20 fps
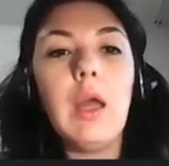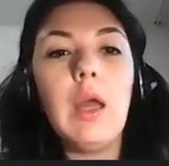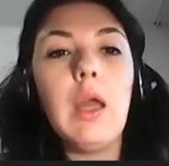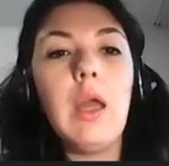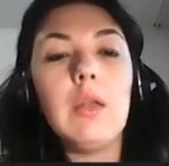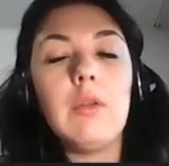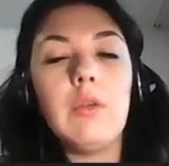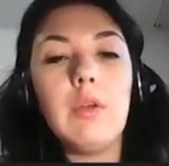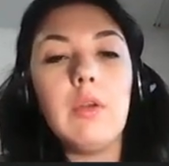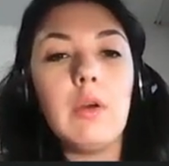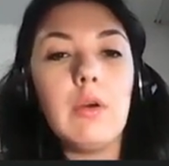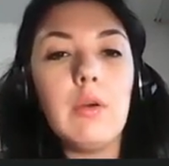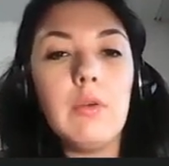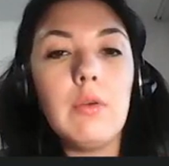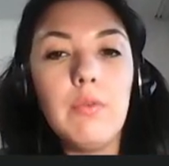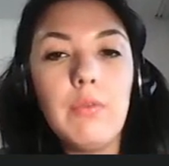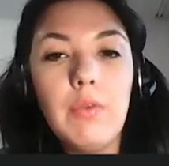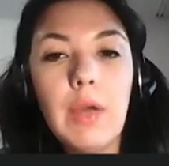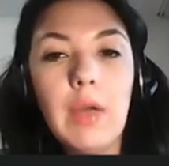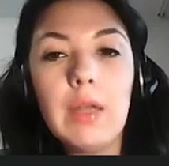And
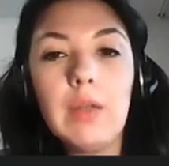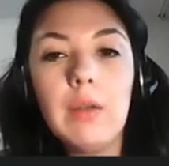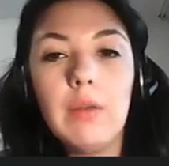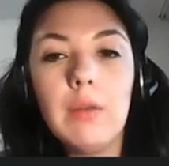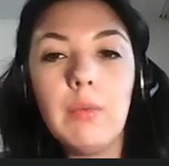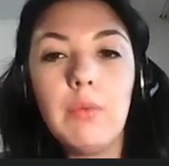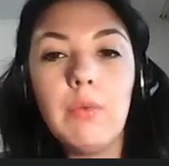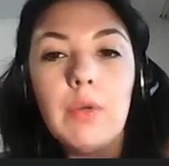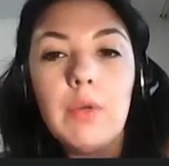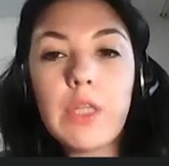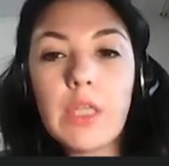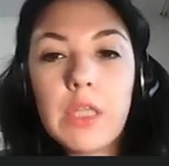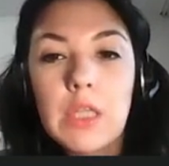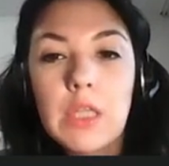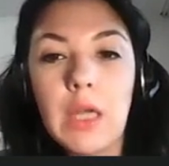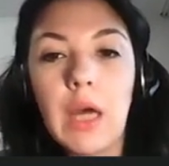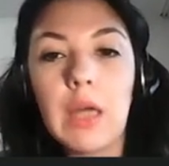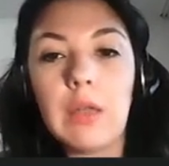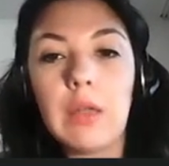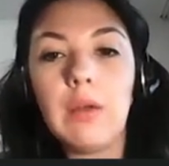when we
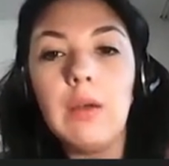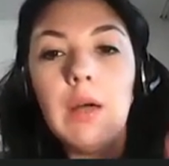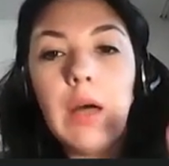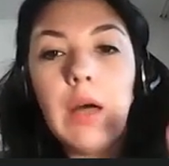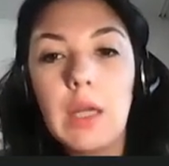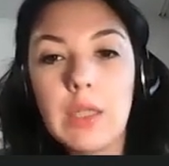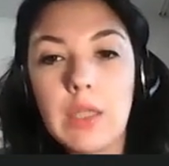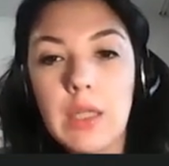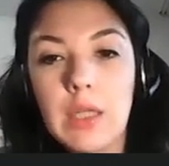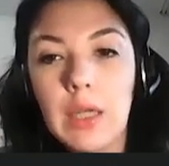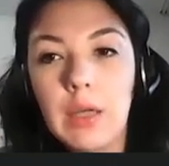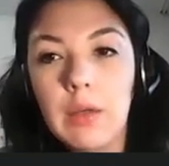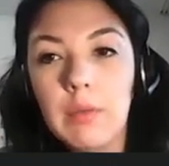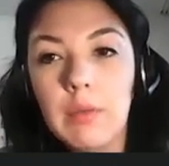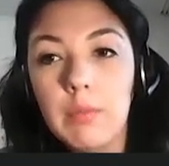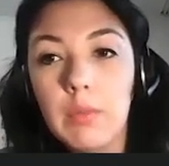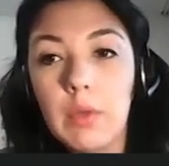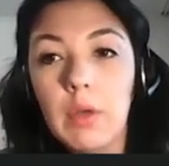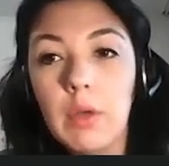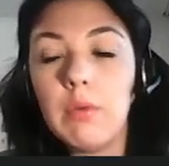start cutting,
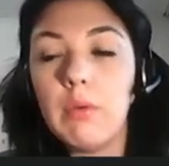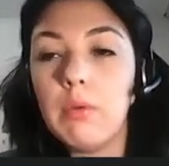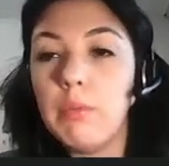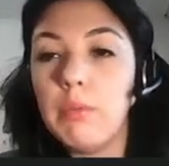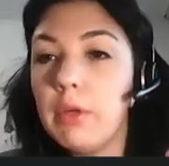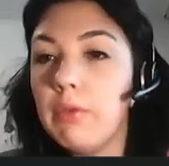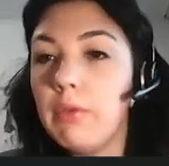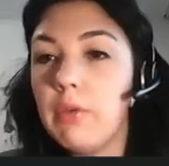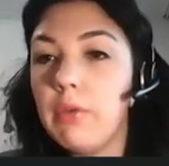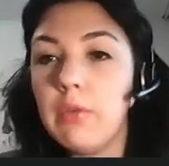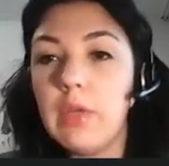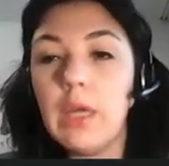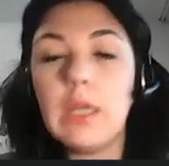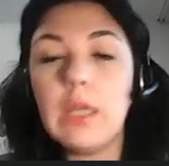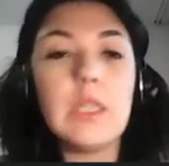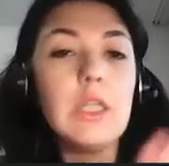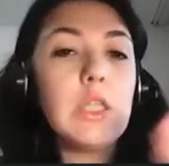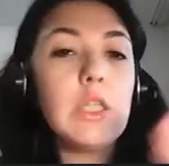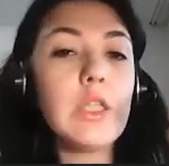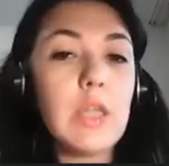when we
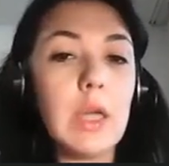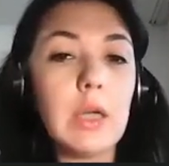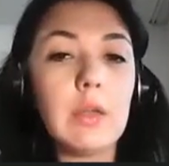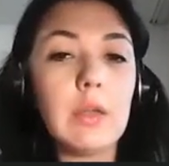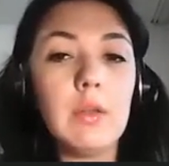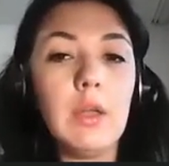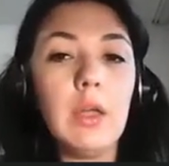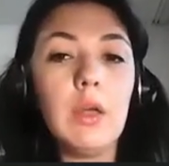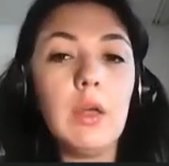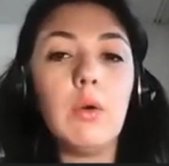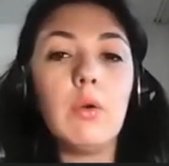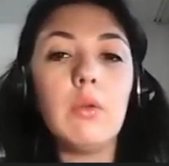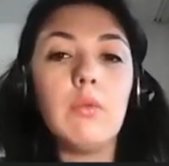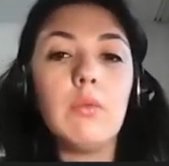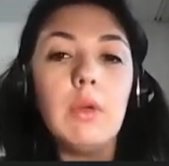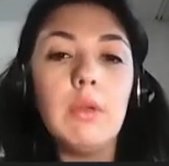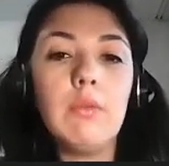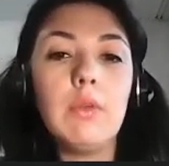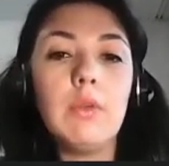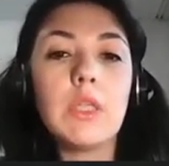start dissecting, or
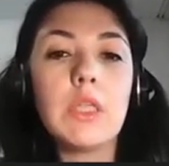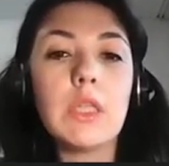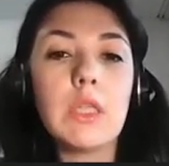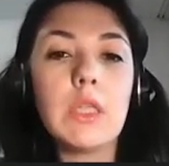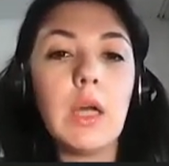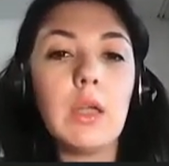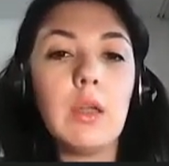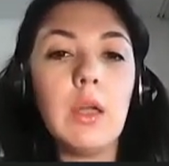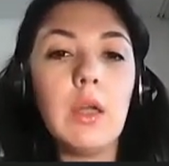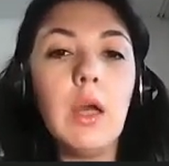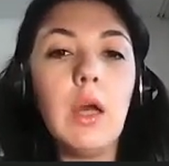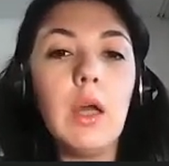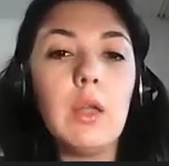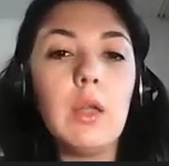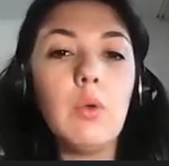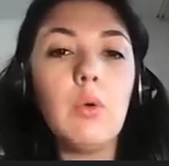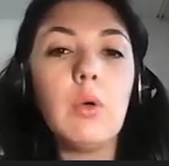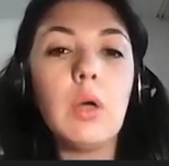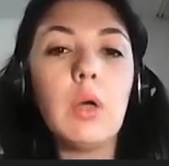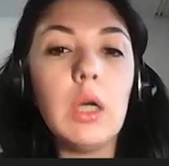when we start
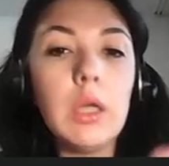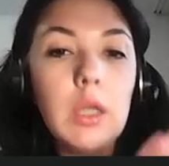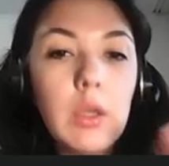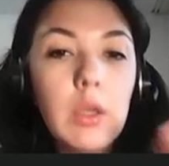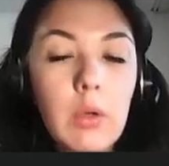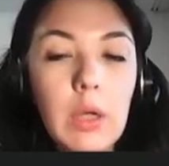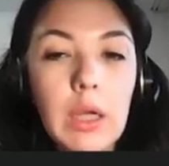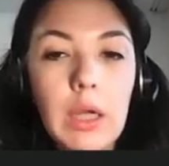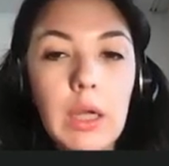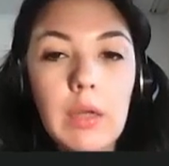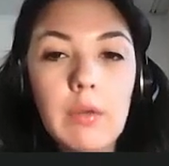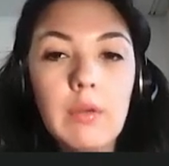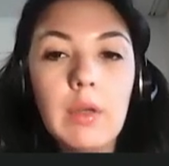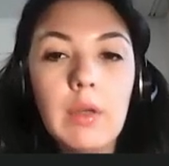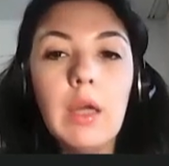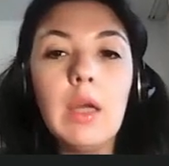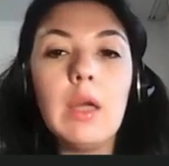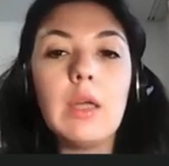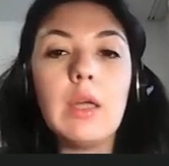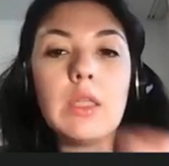to coagulate,
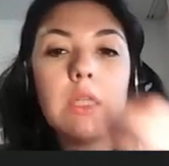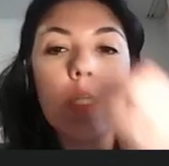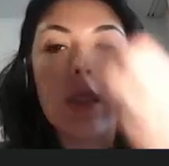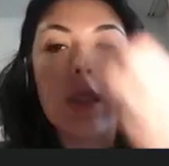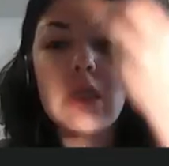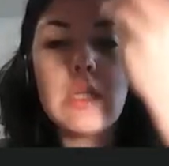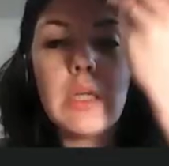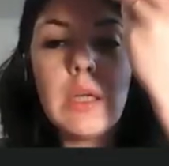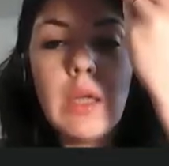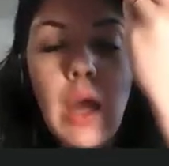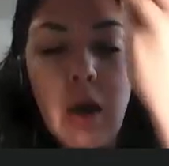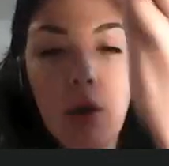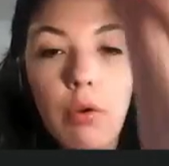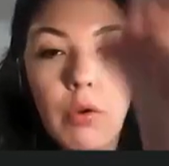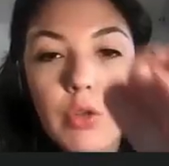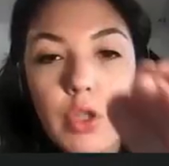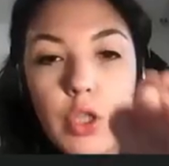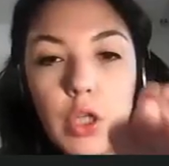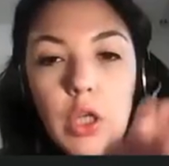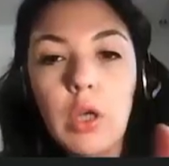this
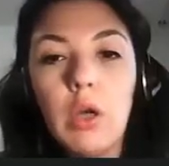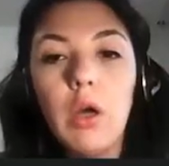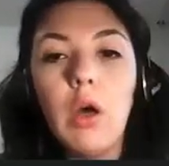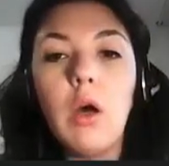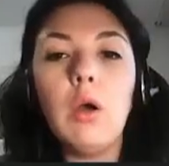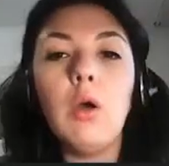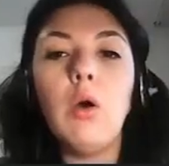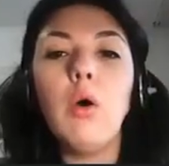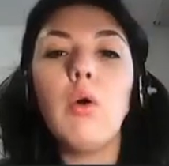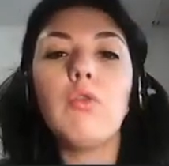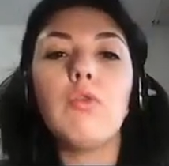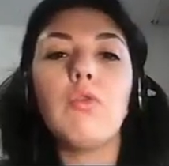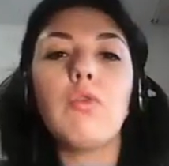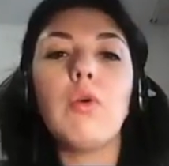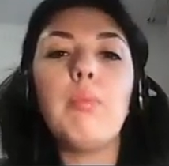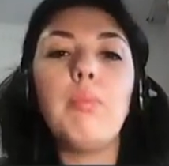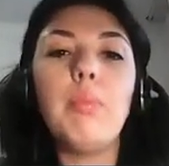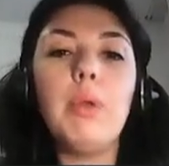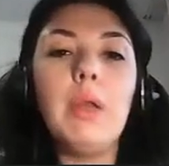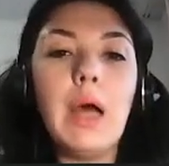energy goes
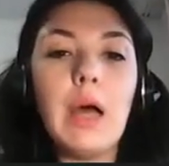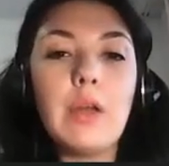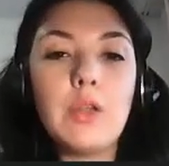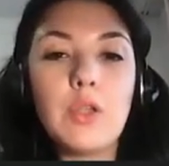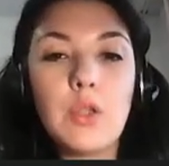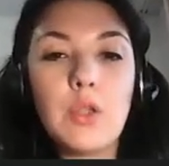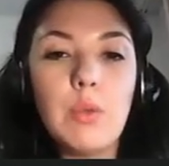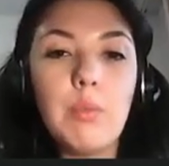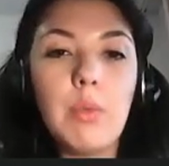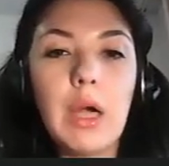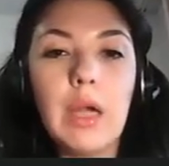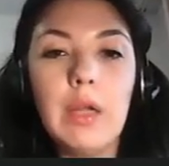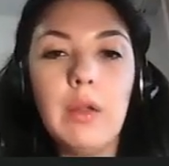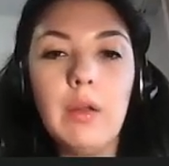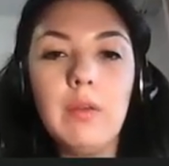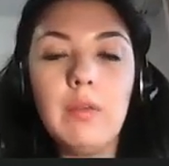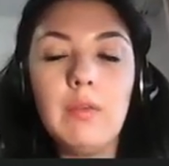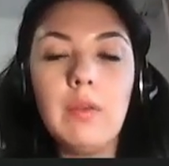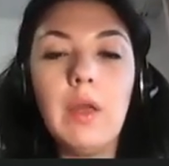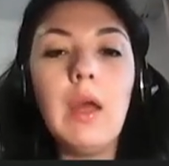from plus to
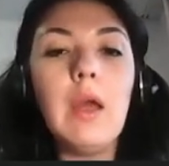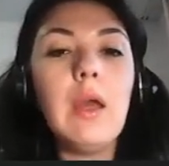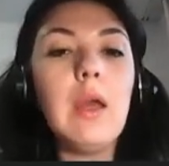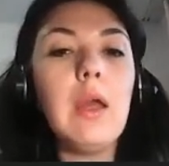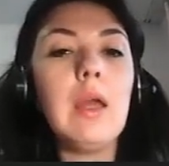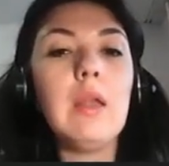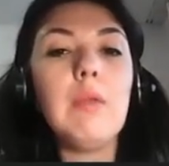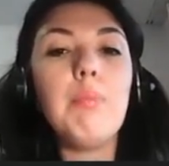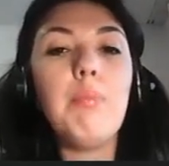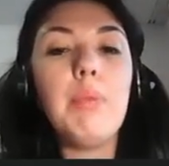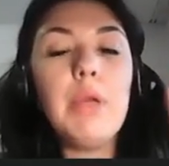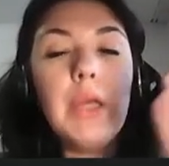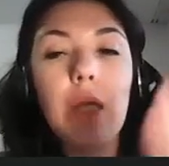minus, and